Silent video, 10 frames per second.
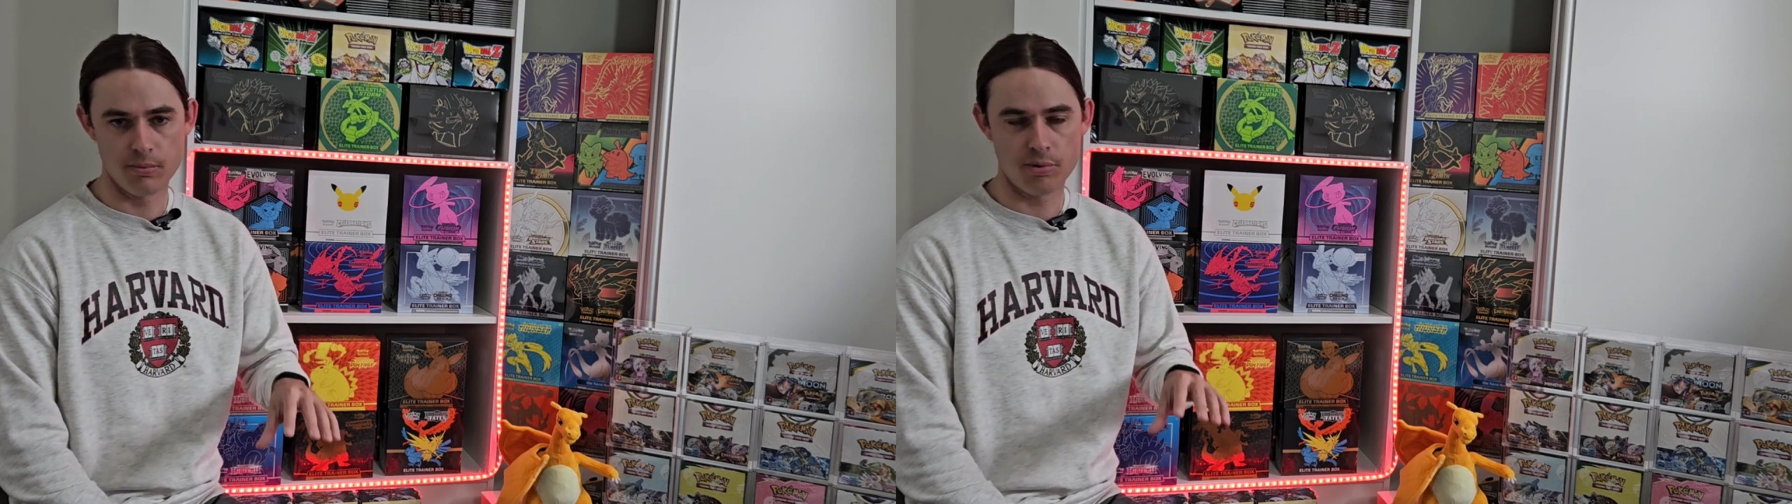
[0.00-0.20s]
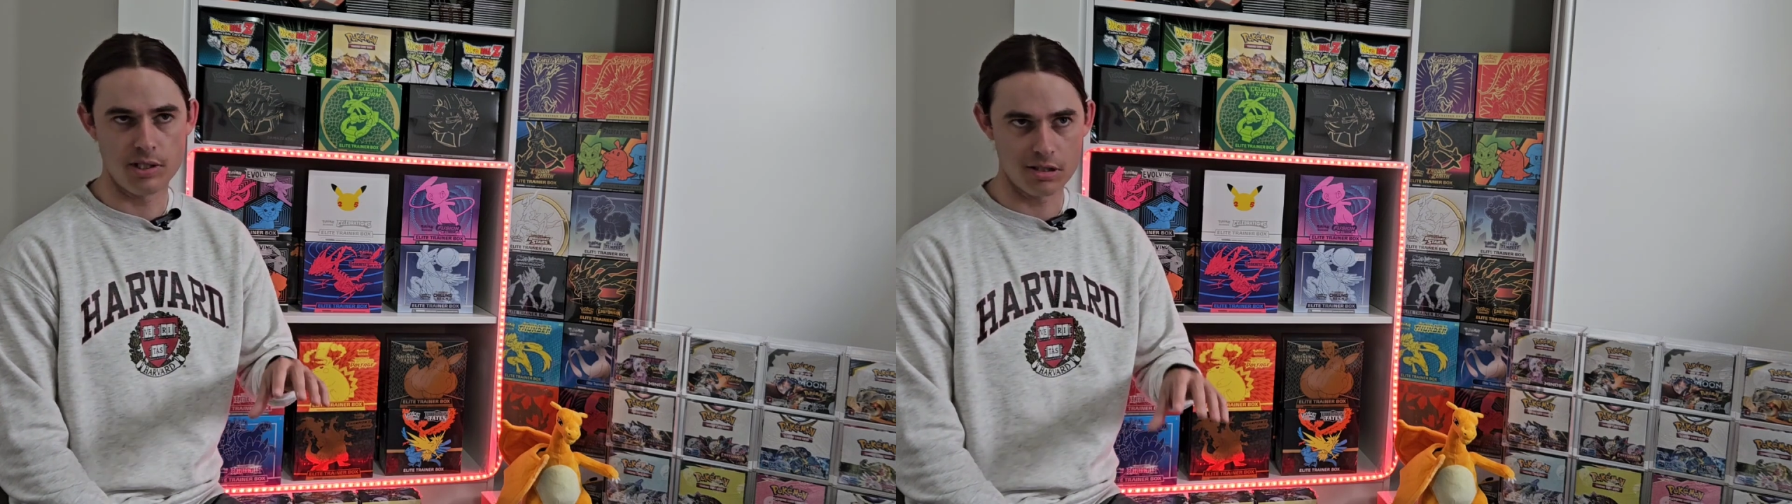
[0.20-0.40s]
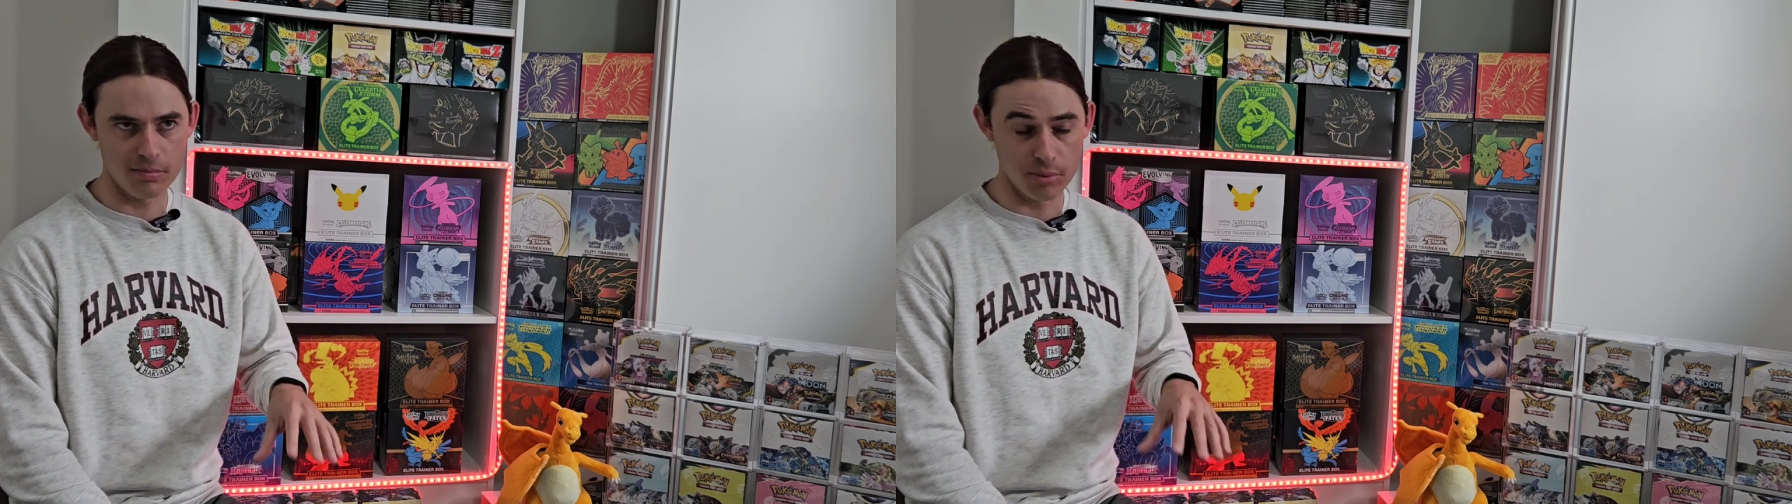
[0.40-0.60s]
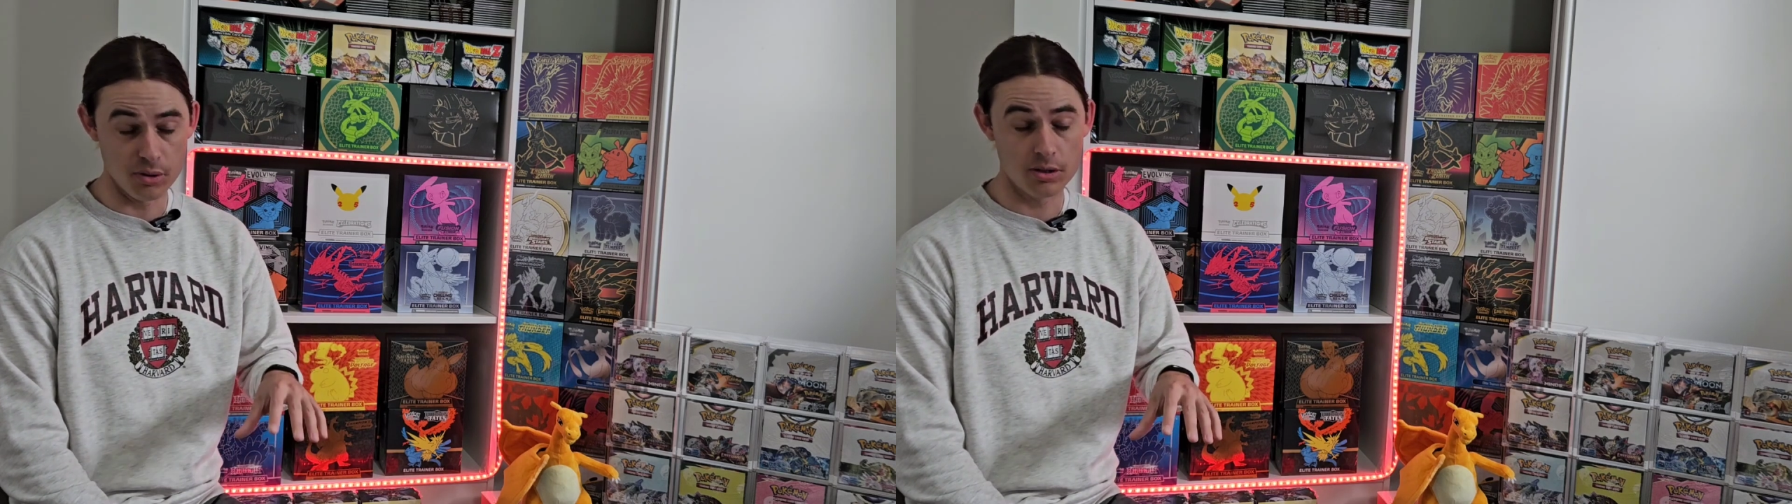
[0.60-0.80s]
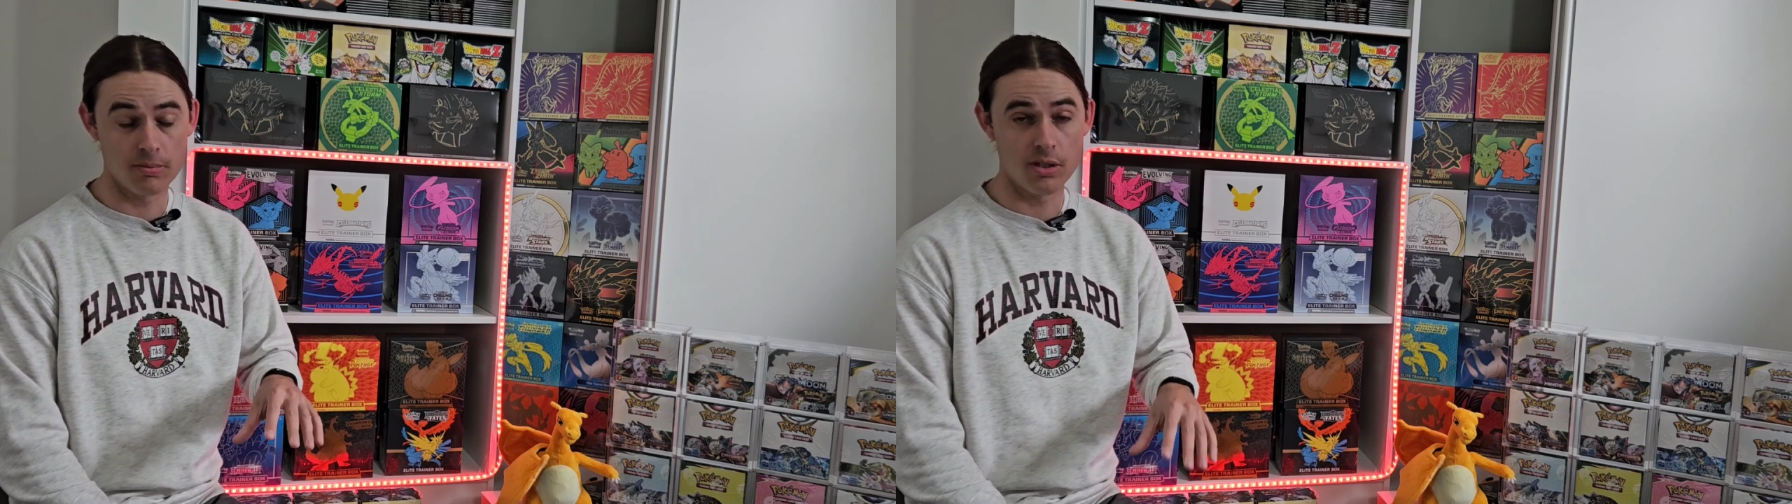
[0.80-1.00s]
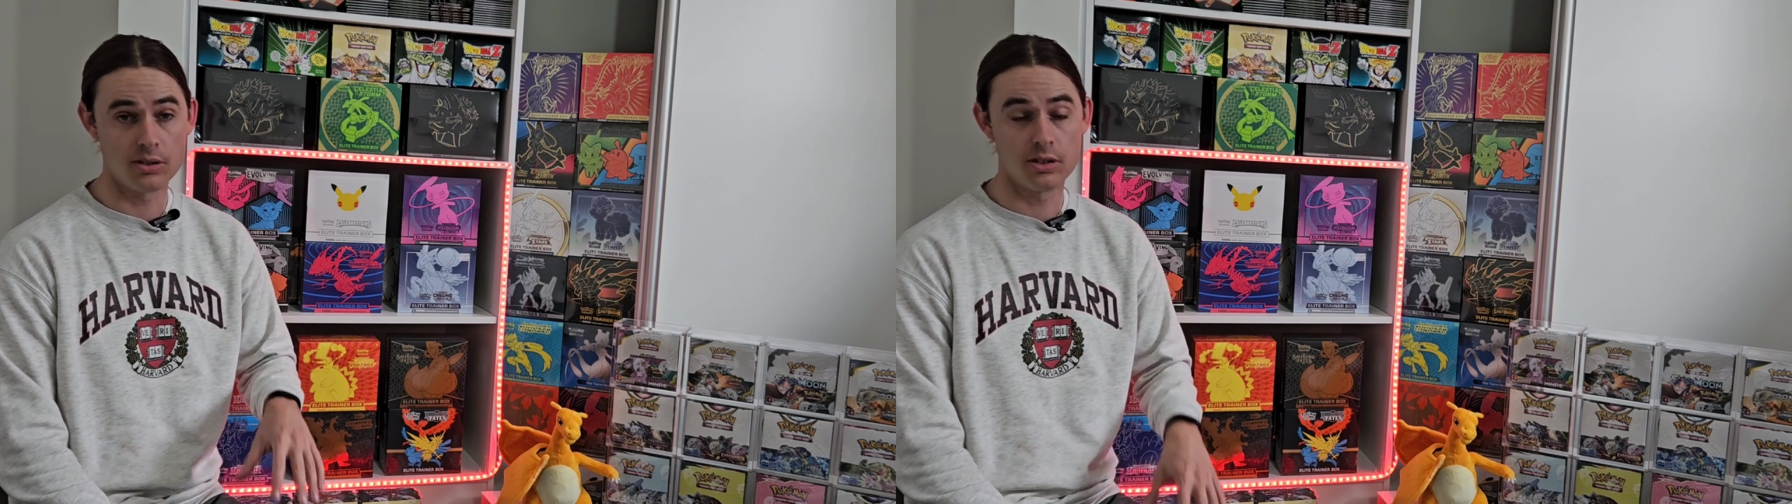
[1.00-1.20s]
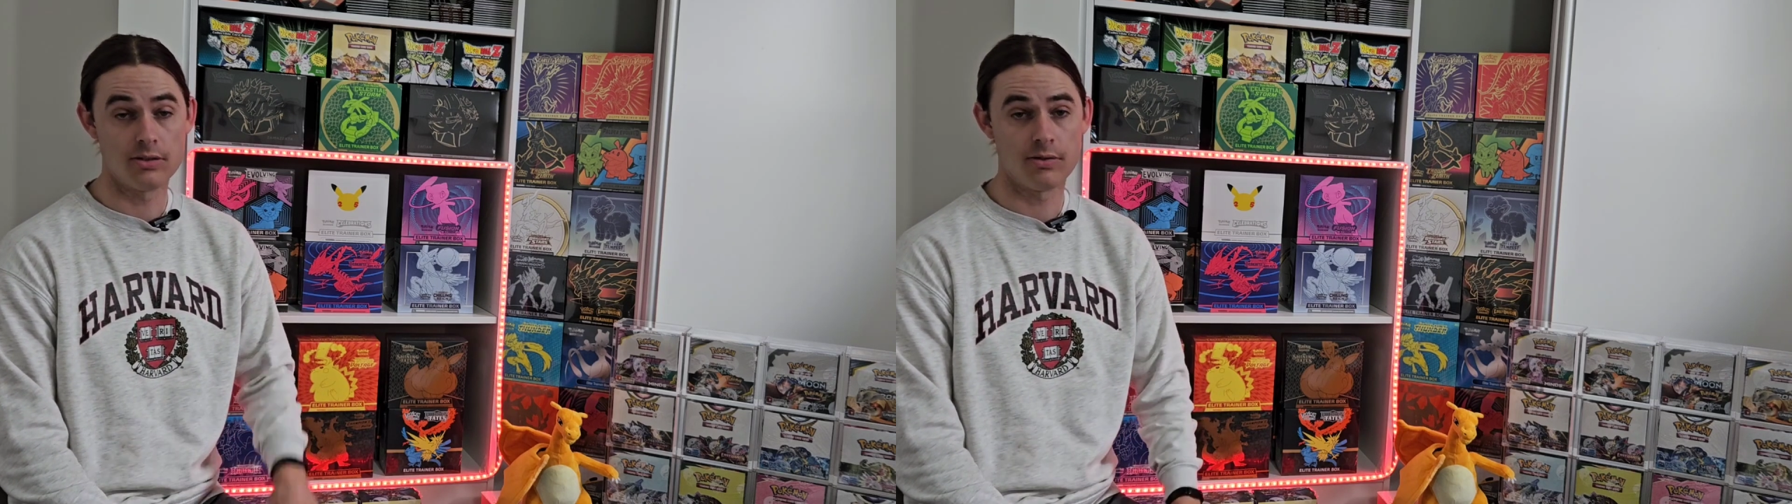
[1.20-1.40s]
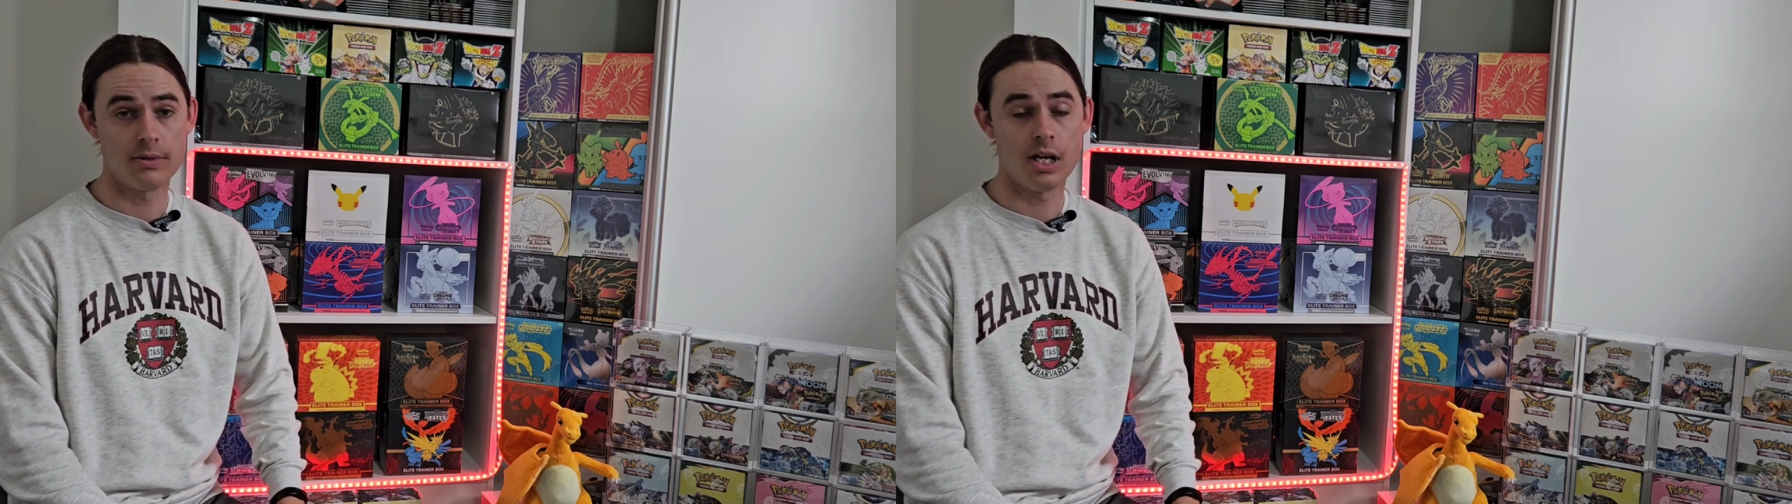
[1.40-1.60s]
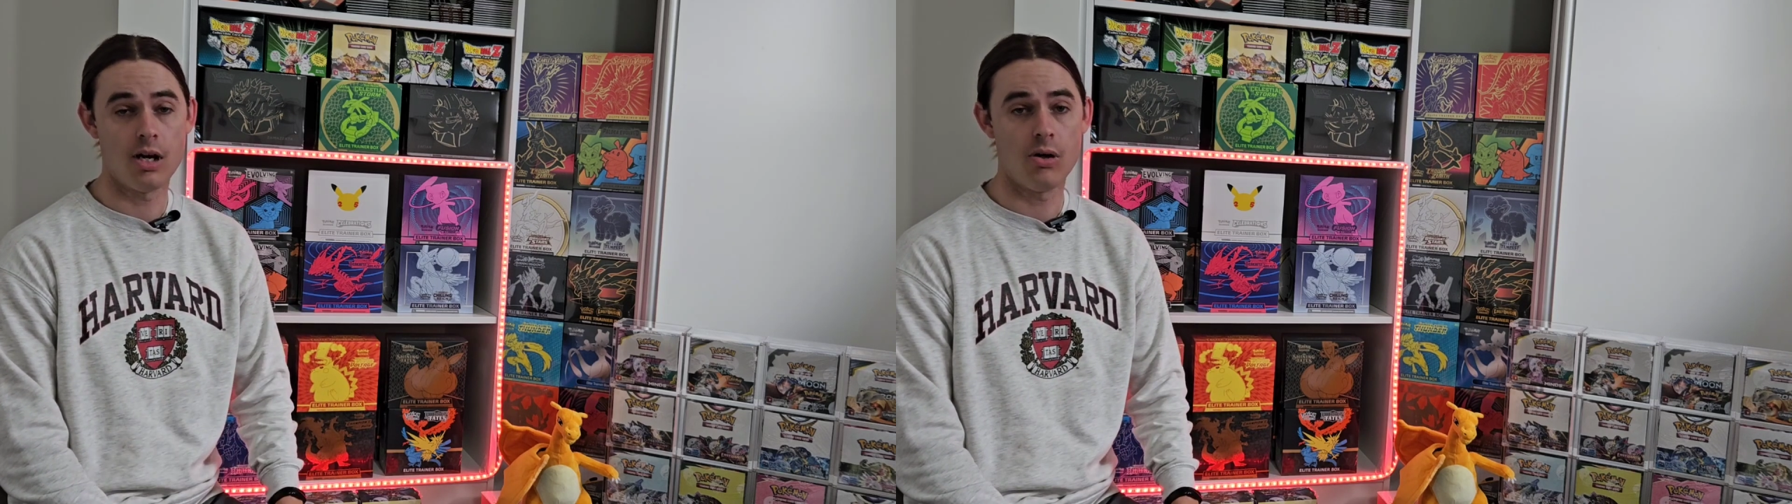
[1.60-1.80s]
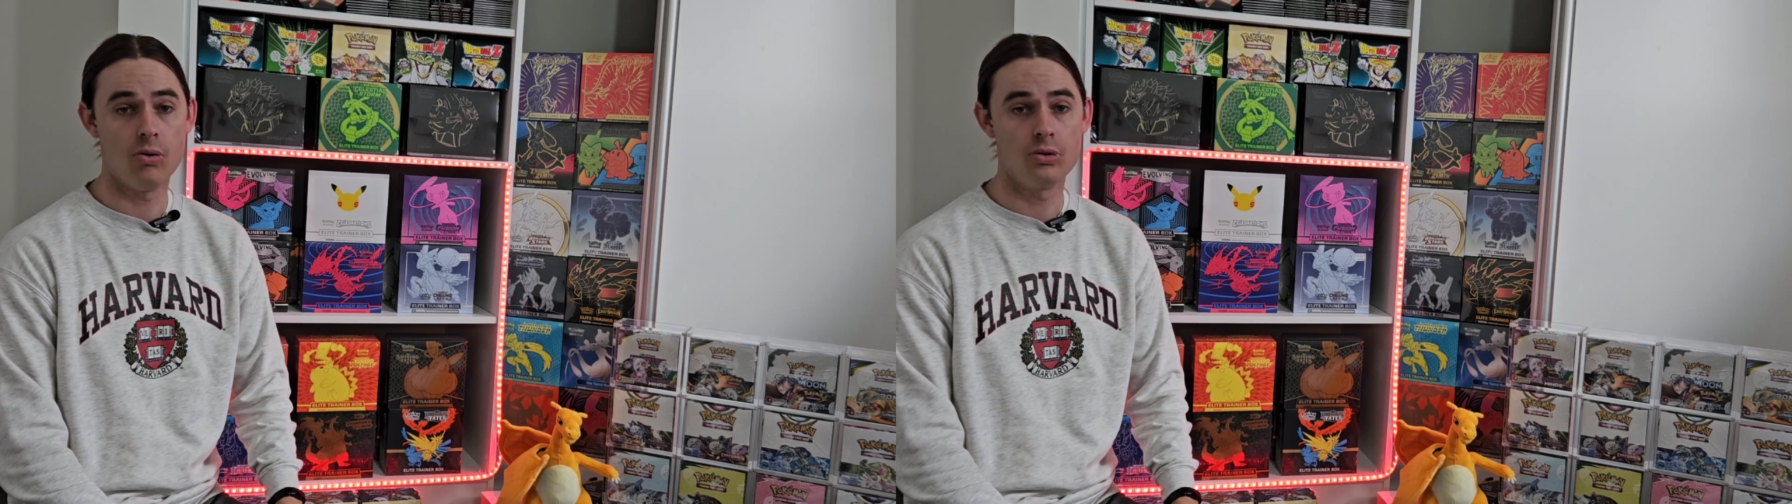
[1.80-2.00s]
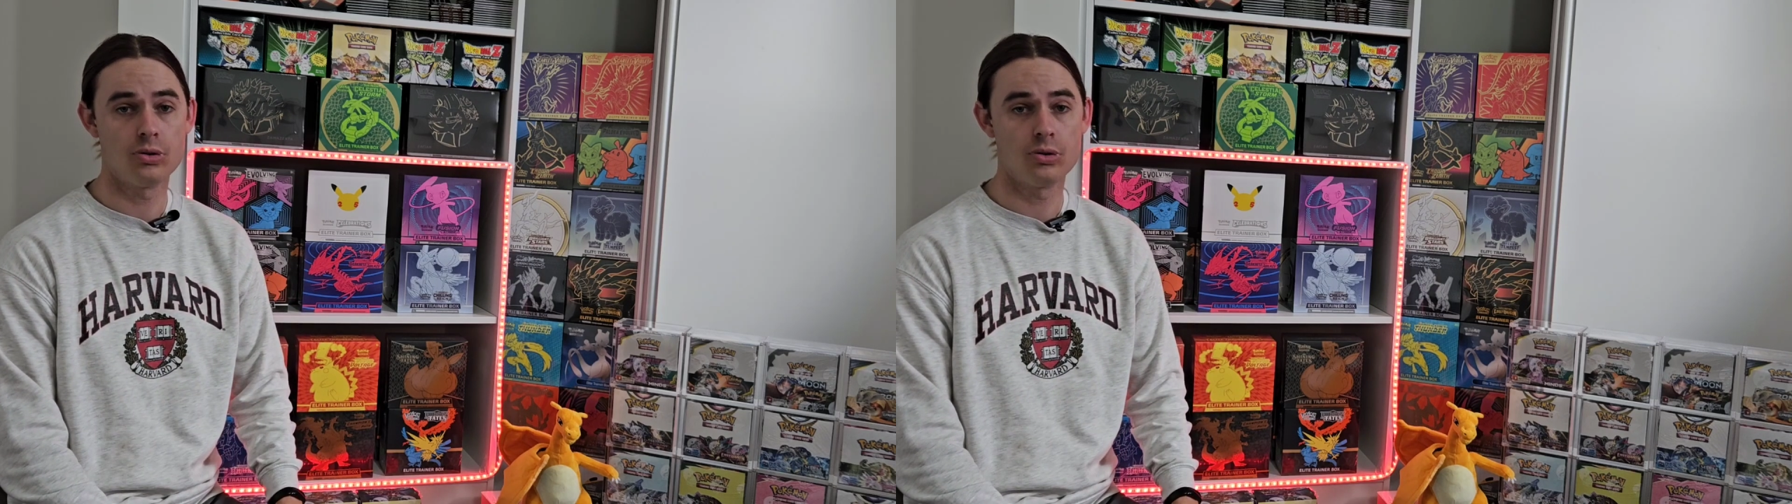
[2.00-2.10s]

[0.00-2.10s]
printed booster boxes from the whole